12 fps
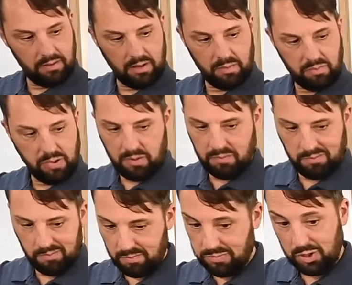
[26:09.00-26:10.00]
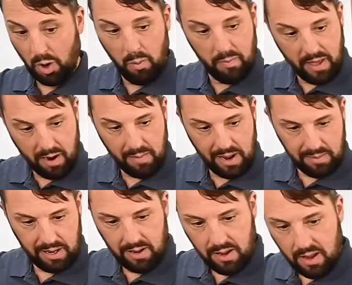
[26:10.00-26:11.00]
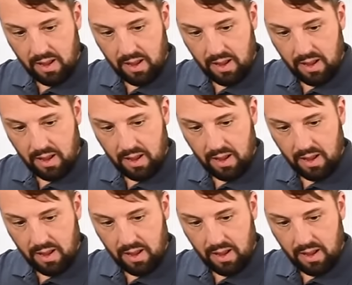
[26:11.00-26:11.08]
You can put soap there maybe.